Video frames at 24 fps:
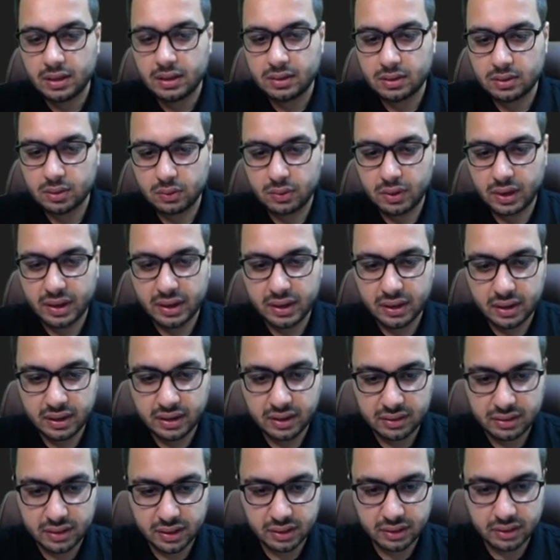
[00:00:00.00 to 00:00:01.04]
so one
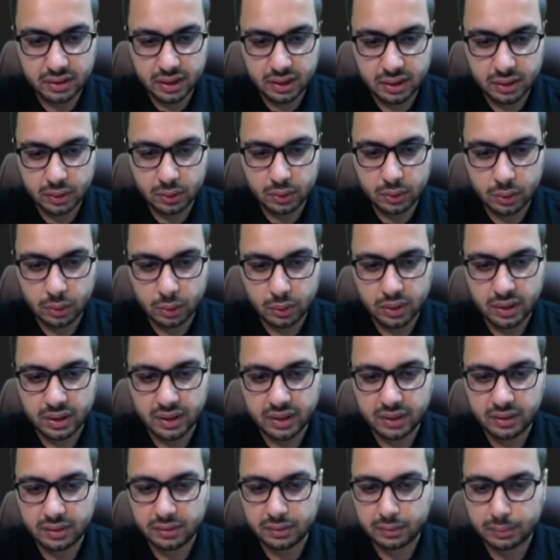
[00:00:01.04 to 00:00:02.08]
interesting thing to note
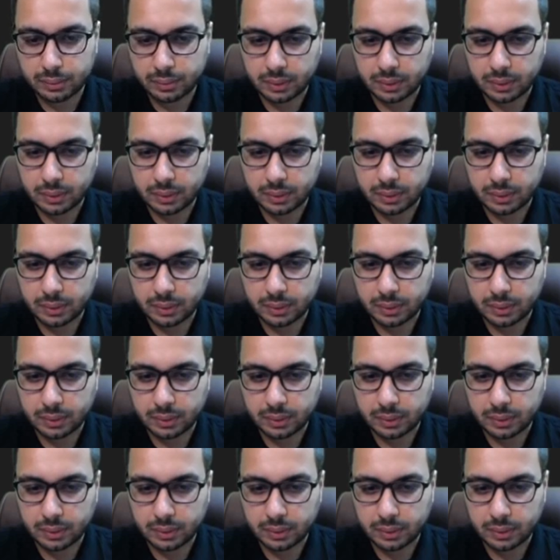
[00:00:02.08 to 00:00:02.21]
is